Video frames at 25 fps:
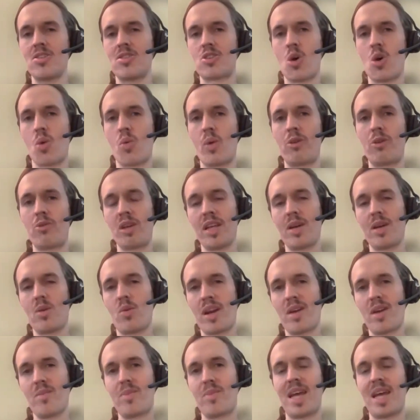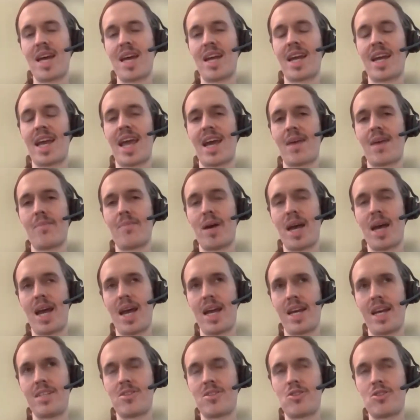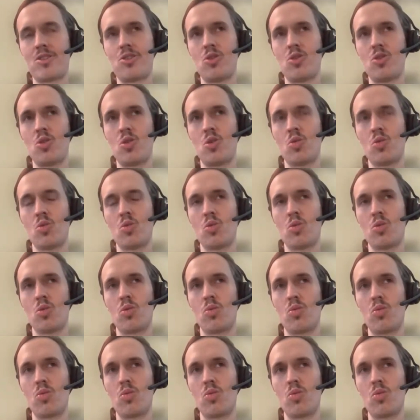So we really want to begin a campaign to